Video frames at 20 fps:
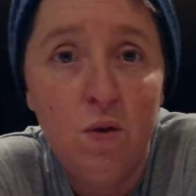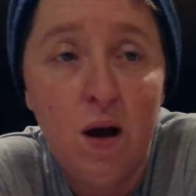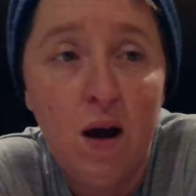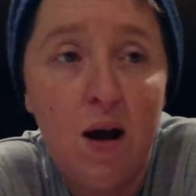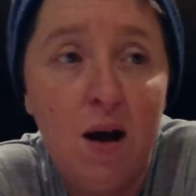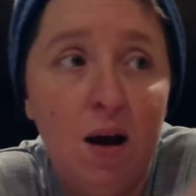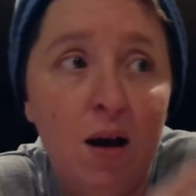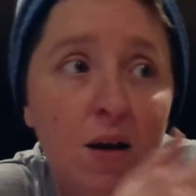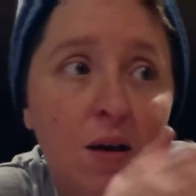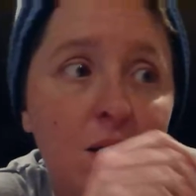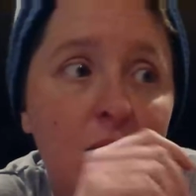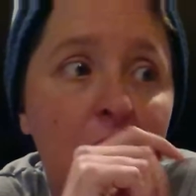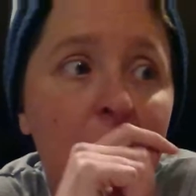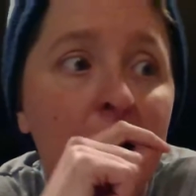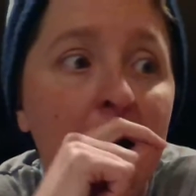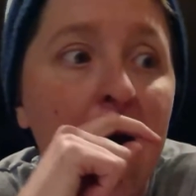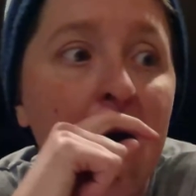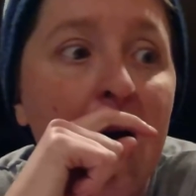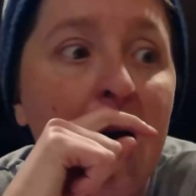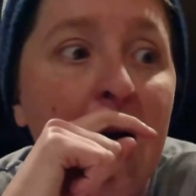I
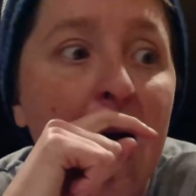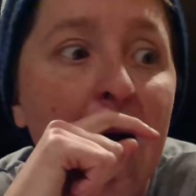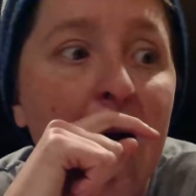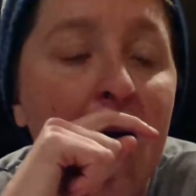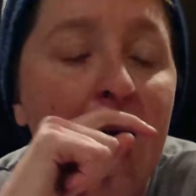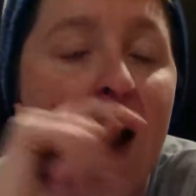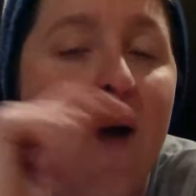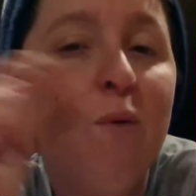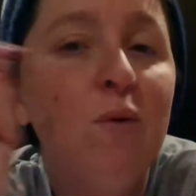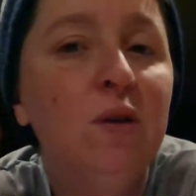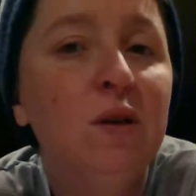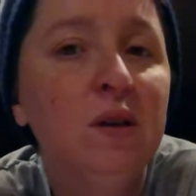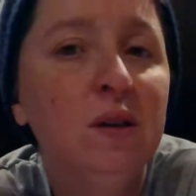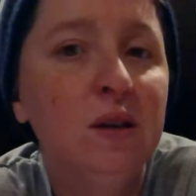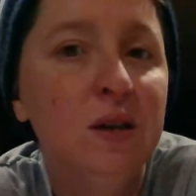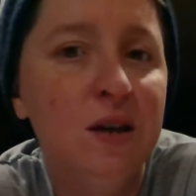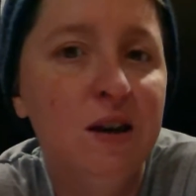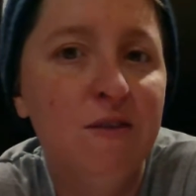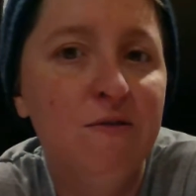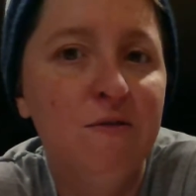will
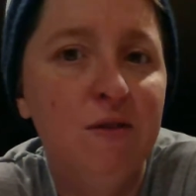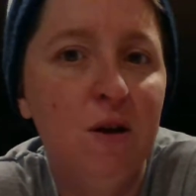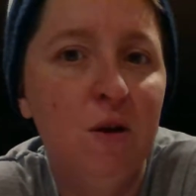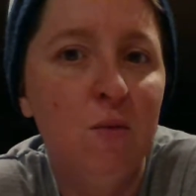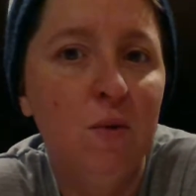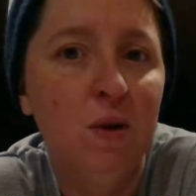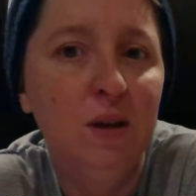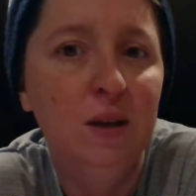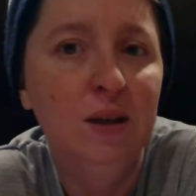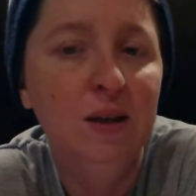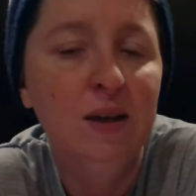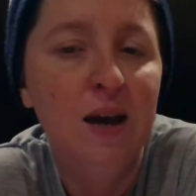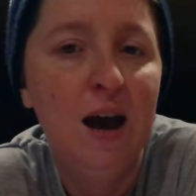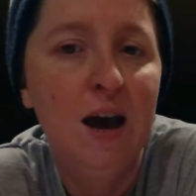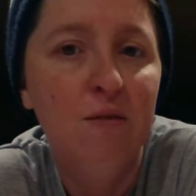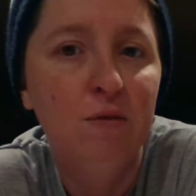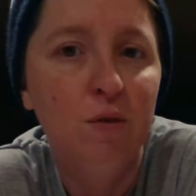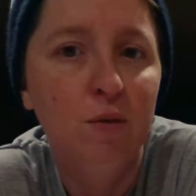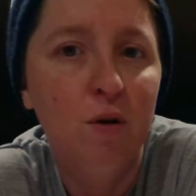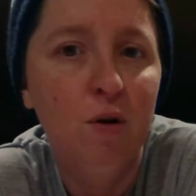see if they're willing to
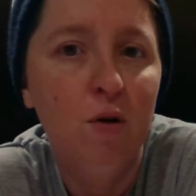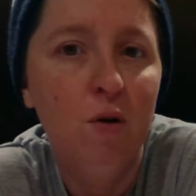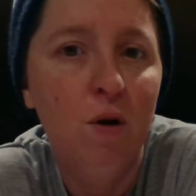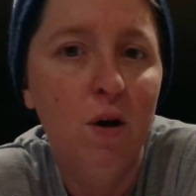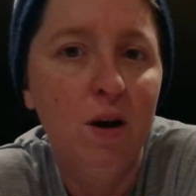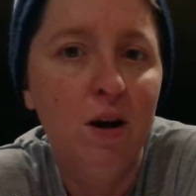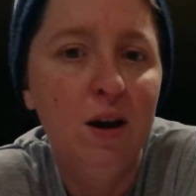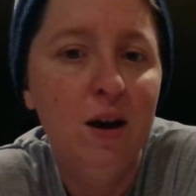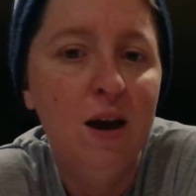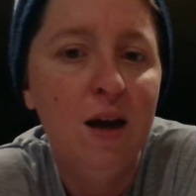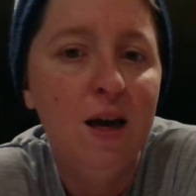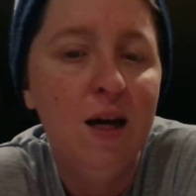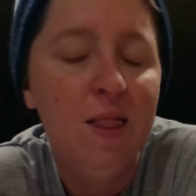have it recorded.